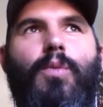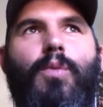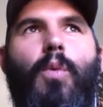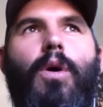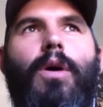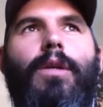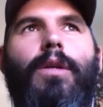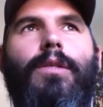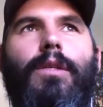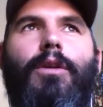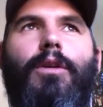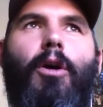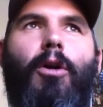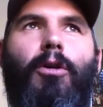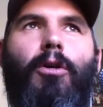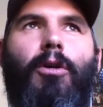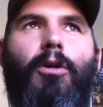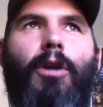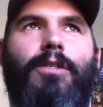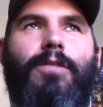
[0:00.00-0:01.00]
One is the car
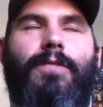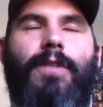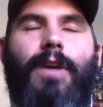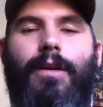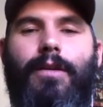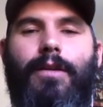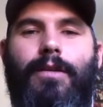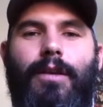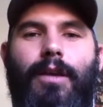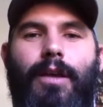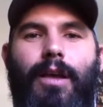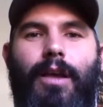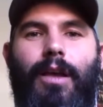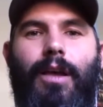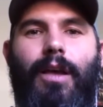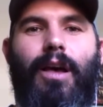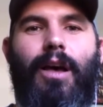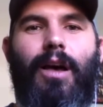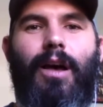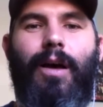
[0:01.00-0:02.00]
crash effect.
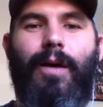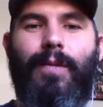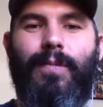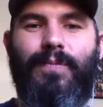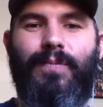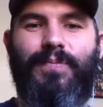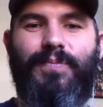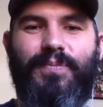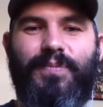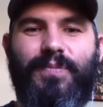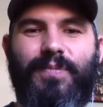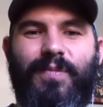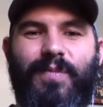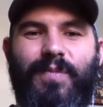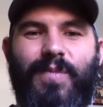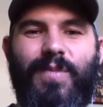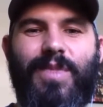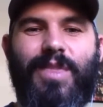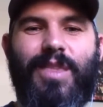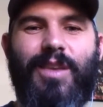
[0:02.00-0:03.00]

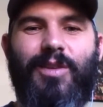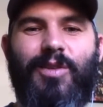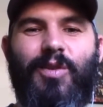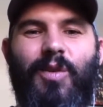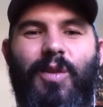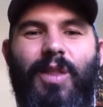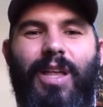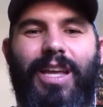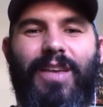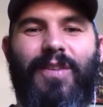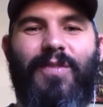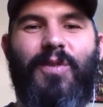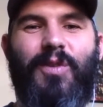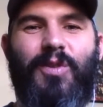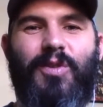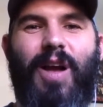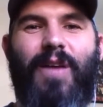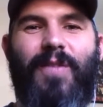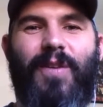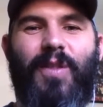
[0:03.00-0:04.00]
So like if you're
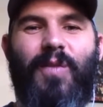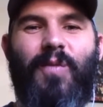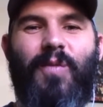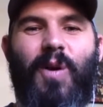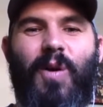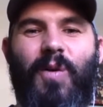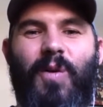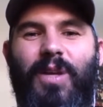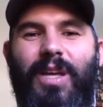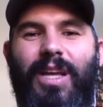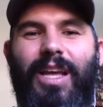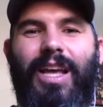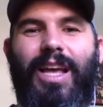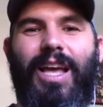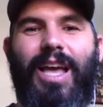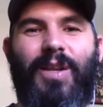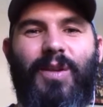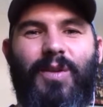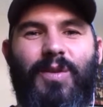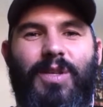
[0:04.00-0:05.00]
driving on the road
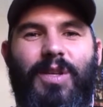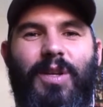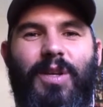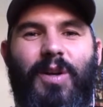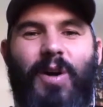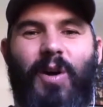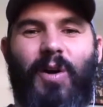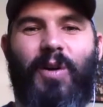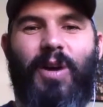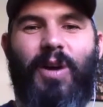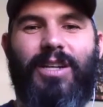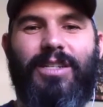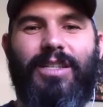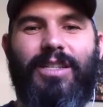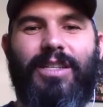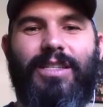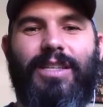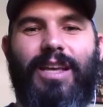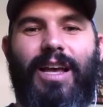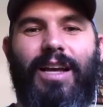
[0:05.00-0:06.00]
and you see a car crash on
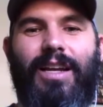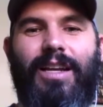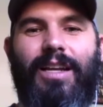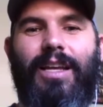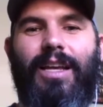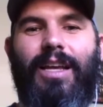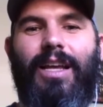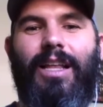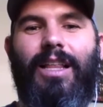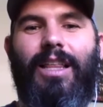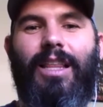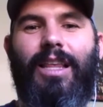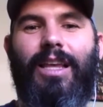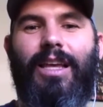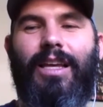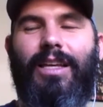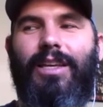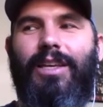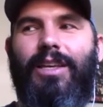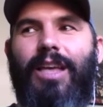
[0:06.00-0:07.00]
the side,
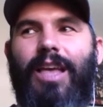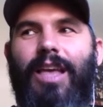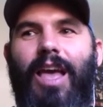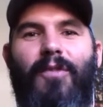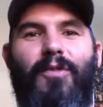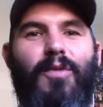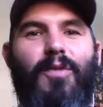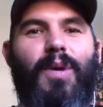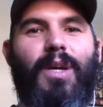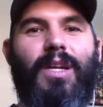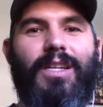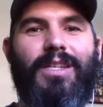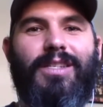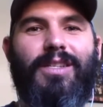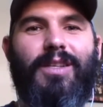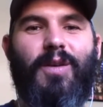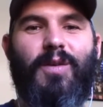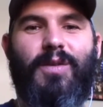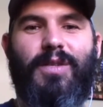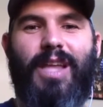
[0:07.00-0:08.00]
like everybody
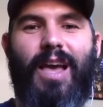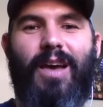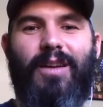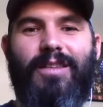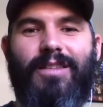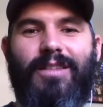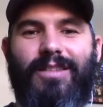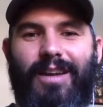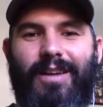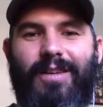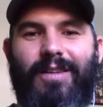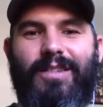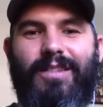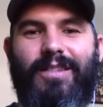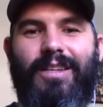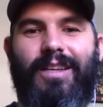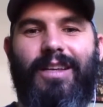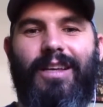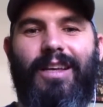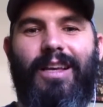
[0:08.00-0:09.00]
slows down and
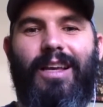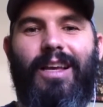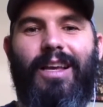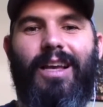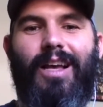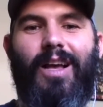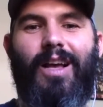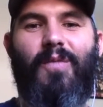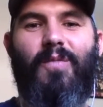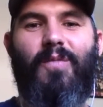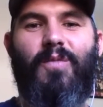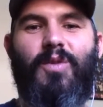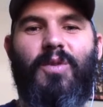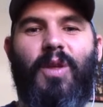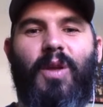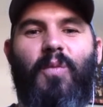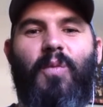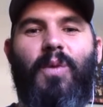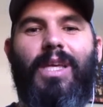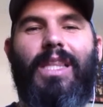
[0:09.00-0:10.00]
stares. So
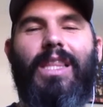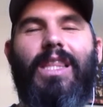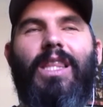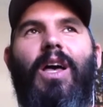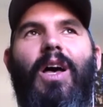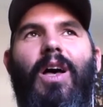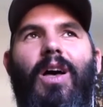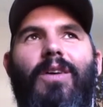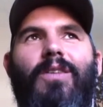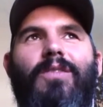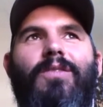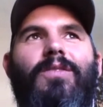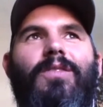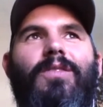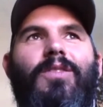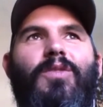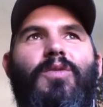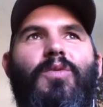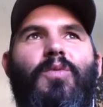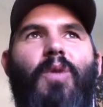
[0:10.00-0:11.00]
like we love
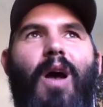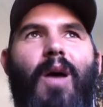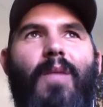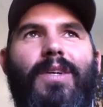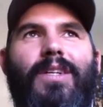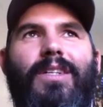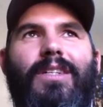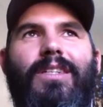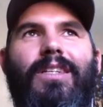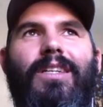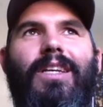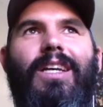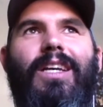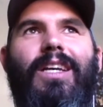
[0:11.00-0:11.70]
drama.